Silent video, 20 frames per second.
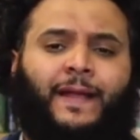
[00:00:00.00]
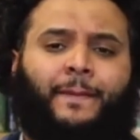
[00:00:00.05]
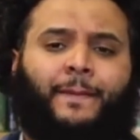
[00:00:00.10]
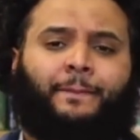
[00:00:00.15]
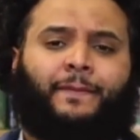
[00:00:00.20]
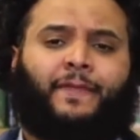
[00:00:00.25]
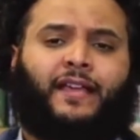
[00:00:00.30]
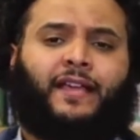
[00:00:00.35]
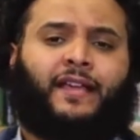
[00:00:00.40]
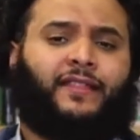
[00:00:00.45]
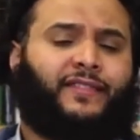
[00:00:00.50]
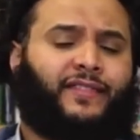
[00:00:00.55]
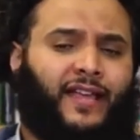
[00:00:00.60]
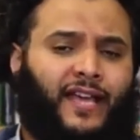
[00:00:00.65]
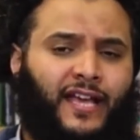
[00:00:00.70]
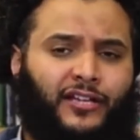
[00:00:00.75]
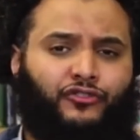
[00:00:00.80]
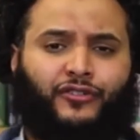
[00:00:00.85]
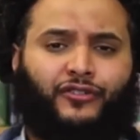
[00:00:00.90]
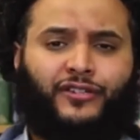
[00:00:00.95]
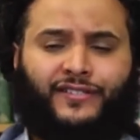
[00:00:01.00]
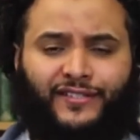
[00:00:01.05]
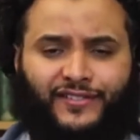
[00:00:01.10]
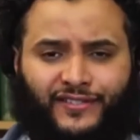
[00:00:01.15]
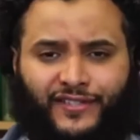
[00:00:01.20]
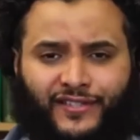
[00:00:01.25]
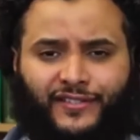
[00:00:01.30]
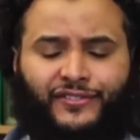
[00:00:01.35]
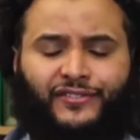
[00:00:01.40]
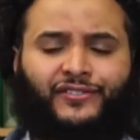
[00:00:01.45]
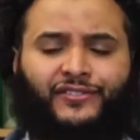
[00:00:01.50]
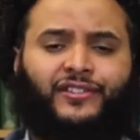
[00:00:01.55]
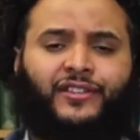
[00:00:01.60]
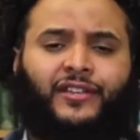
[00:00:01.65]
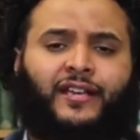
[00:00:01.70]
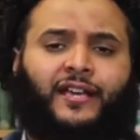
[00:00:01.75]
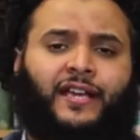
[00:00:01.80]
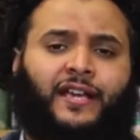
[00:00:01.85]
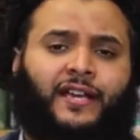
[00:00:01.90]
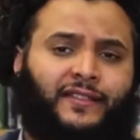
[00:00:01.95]
in their treatises,
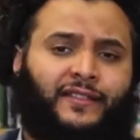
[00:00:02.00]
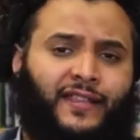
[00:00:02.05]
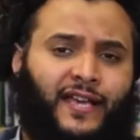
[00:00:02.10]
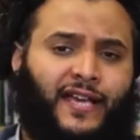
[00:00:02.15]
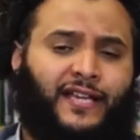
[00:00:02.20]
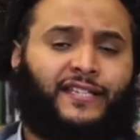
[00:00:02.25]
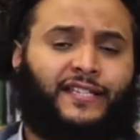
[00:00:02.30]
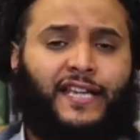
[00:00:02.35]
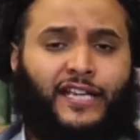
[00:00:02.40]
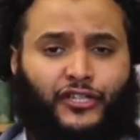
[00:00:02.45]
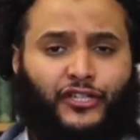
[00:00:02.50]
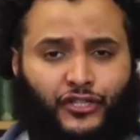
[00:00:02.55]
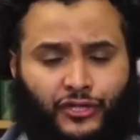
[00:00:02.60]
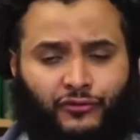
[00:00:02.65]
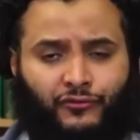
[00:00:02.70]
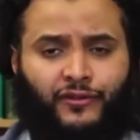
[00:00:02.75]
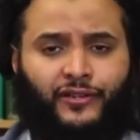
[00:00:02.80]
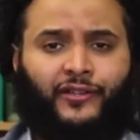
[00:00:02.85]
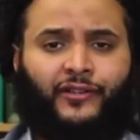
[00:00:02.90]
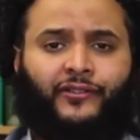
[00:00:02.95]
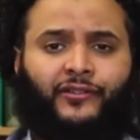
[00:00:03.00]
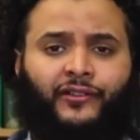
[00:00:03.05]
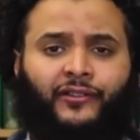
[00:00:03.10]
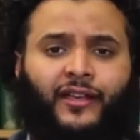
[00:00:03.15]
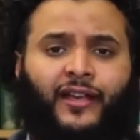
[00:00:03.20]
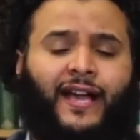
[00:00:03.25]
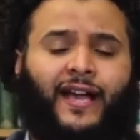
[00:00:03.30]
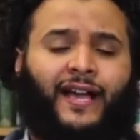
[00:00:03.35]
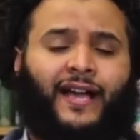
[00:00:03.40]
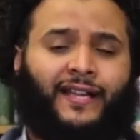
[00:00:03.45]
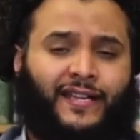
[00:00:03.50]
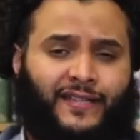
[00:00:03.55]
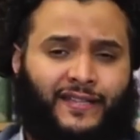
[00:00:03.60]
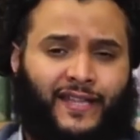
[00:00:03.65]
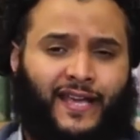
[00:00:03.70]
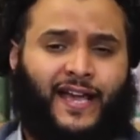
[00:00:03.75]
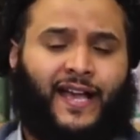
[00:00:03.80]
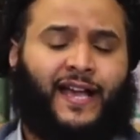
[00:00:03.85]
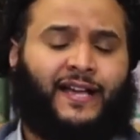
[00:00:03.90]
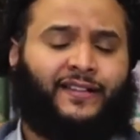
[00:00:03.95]
in their dictionaries, and in
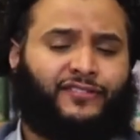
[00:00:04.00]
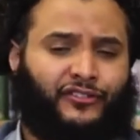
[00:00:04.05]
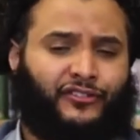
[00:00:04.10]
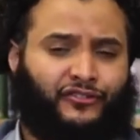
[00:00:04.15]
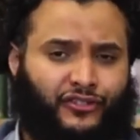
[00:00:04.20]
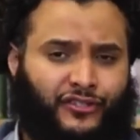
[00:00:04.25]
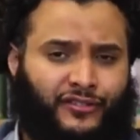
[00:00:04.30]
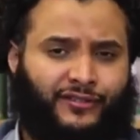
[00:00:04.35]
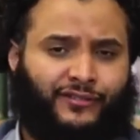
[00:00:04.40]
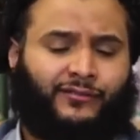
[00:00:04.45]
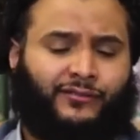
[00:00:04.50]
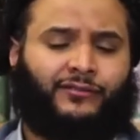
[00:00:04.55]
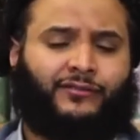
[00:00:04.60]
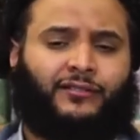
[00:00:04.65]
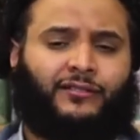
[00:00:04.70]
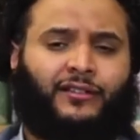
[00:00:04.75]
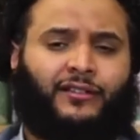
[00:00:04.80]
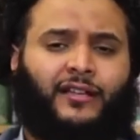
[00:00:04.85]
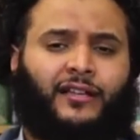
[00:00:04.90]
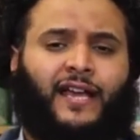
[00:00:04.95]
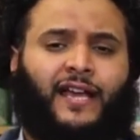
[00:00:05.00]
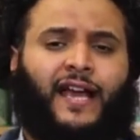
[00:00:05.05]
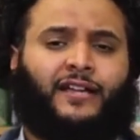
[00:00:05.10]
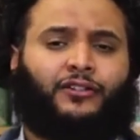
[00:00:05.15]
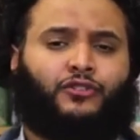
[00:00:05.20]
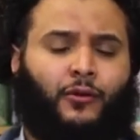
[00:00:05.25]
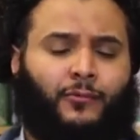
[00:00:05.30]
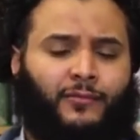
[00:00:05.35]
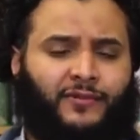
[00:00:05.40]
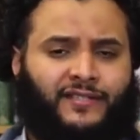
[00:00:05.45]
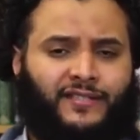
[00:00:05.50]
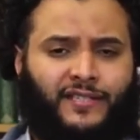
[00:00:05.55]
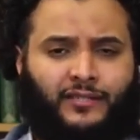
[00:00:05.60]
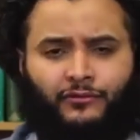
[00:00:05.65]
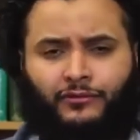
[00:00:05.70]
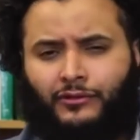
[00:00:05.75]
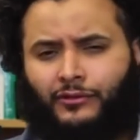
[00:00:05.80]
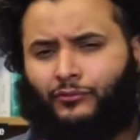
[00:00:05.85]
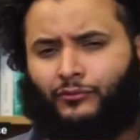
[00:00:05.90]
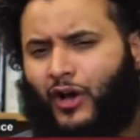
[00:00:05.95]
their exegetical and
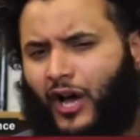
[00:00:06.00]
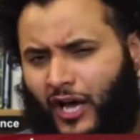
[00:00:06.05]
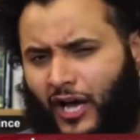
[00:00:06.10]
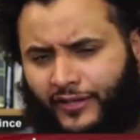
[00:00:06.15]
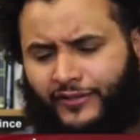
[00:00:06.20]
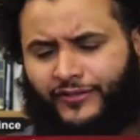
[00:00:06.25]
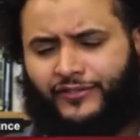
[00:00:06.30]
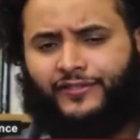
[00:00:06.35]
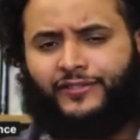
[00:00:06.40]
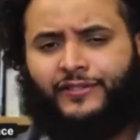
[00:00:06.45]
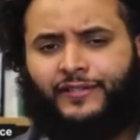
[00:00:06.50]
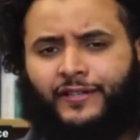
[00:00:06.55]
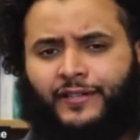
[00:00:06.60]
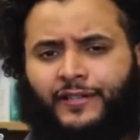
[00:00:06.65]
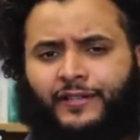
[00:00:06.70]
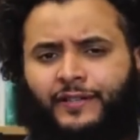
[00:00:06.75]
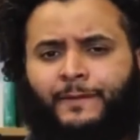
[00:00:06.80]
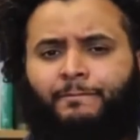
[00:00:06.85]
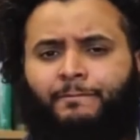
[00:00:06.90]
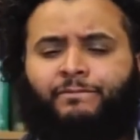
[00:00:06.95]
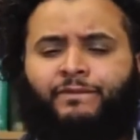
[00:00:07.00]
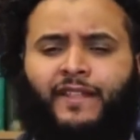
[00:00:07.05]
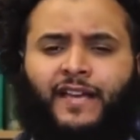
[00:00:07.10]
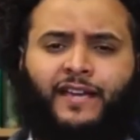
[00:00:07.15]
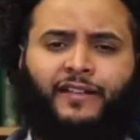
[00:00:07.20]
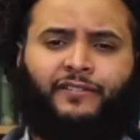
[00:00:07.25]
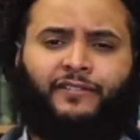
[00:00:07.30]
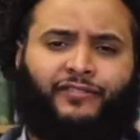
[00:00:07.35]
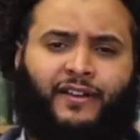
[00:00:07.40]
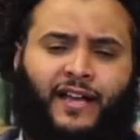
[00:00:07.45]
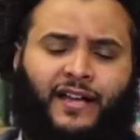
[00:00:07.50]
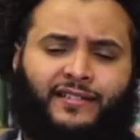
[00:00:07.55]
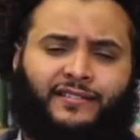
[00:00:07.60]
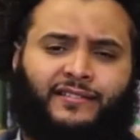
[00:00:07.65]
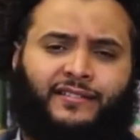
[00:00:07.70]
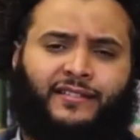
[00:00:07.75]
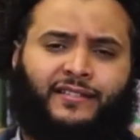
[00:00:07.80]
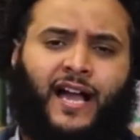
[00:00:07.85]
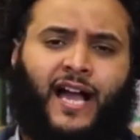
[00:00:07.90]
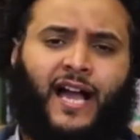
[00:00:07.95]
commentarial works. That in fact,
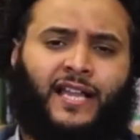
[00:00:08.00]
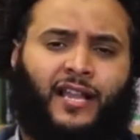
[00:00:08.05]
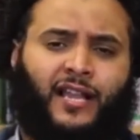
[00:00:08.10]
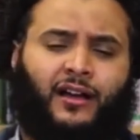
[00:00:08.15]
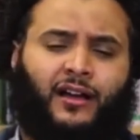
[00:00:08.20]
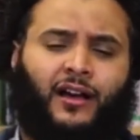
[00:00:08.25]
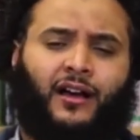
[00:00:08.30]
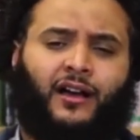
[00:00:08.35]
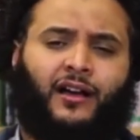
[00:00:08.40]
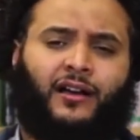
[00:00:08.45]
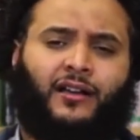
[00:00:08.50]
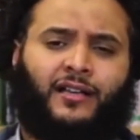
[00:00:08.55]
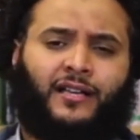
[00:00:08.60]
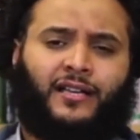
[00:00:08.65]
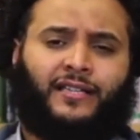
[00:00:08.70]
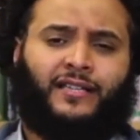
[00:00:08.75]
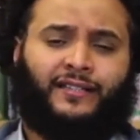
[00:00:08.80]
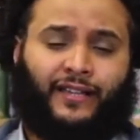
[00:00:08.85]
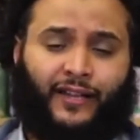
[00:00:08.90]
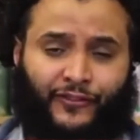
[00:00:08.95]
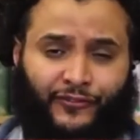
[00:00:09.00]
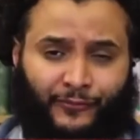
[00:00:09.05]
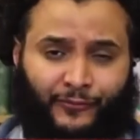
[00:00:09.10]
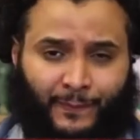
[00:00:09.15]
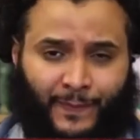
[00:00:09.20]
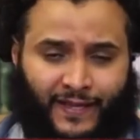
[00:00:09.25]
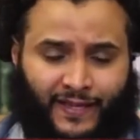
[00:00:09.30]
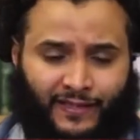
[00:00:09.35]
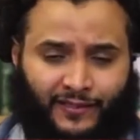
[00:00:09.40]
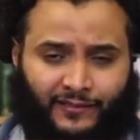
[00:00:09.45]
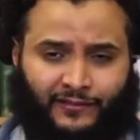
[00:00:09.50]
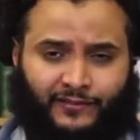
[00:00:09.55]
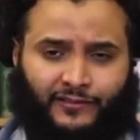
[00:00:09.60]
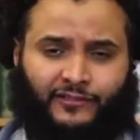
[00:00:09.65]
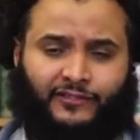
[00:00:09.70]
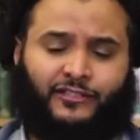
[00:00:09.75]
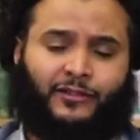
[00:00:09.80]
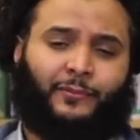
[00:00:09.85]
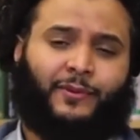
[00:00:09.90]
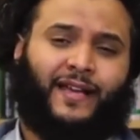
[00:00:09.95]
alaqa does mean
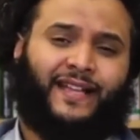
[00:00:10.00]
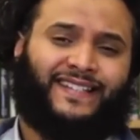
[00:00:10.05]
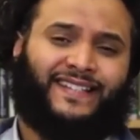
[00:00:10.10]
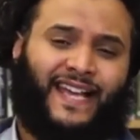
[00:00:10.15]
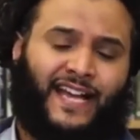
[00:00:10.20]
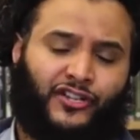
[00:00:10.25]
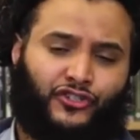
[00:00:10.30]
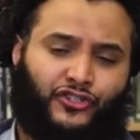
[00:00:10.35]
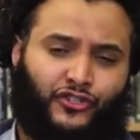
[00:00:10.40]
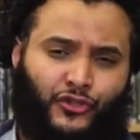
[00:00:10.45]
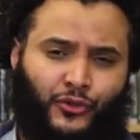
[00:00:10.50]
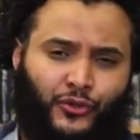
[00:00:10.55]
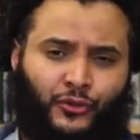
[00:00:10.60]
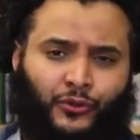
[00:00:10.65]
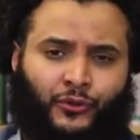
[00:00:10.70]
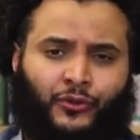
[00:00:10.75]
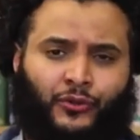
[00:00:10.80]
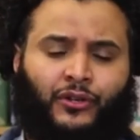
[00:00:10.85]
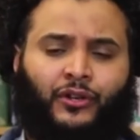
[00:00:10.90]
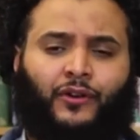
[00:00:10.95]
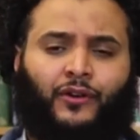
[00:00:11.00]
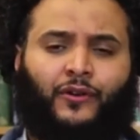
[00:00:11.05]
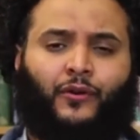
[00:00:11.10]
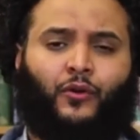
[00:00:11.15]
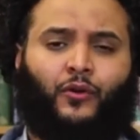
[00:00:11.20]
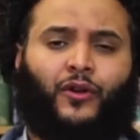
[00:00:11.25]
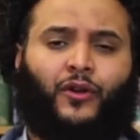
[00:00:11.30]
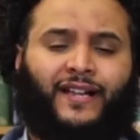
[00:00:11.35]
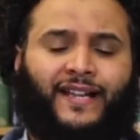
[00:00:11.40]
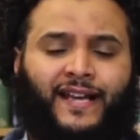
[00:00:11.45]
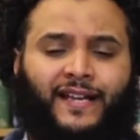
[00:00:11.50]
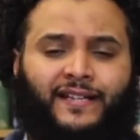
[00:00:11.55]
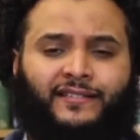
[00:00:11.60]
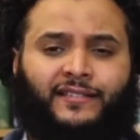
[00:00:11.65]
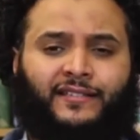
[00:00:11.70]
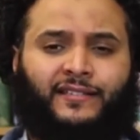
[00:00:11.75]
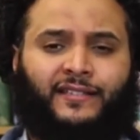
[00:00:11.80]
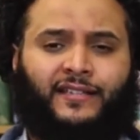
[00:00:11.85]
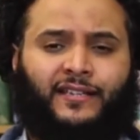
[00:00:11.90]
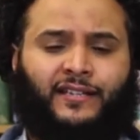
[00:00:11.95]
to be attached to or
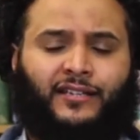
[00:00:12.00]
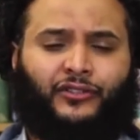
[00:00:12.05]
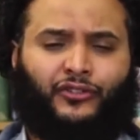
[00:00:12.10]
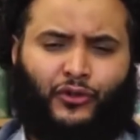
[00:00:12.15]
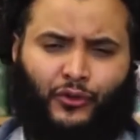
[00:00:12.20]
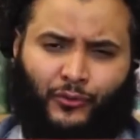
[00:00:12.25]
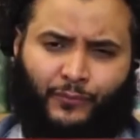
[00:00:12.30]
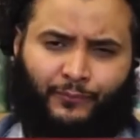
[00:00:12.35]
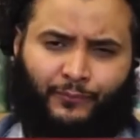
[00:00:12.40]
connected to.